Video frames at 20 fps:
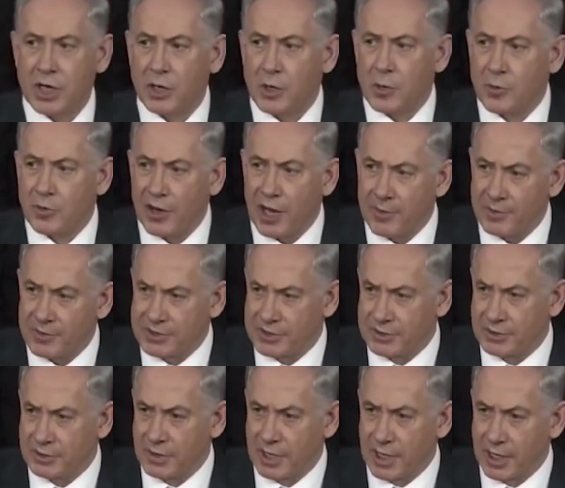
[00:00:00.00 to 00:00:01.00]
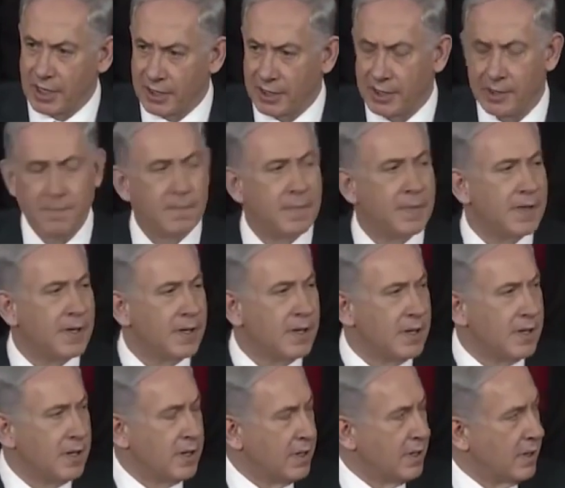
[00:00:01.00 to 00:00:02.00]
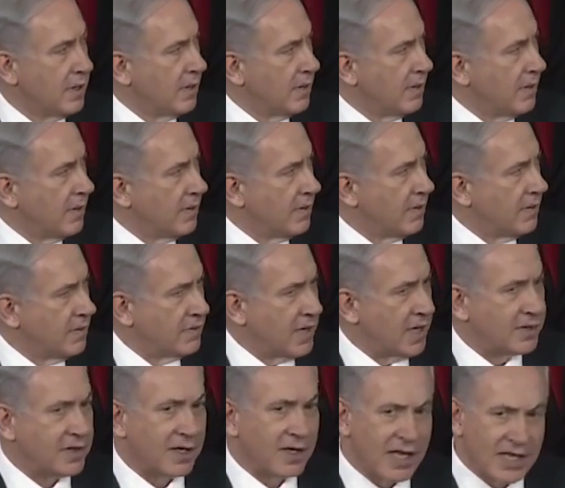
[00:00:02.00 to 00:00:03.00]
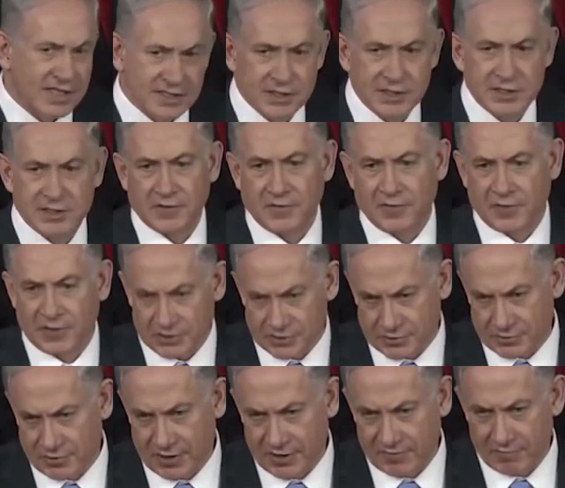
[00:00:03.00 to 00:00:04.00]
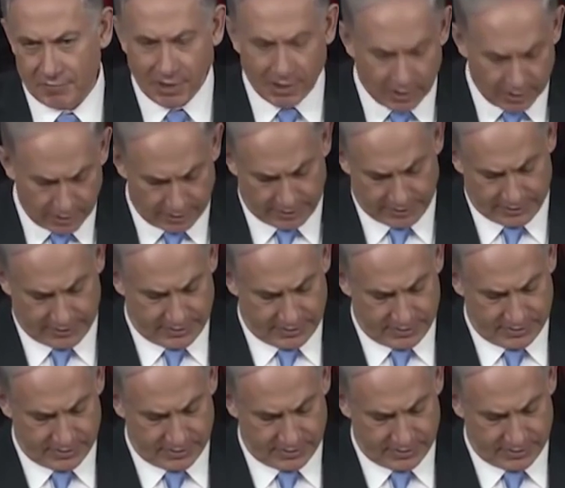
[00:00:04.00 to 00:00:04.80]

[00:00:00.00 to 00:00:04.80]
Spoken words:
I could promise you, Elie, that the lessons of history have been learned.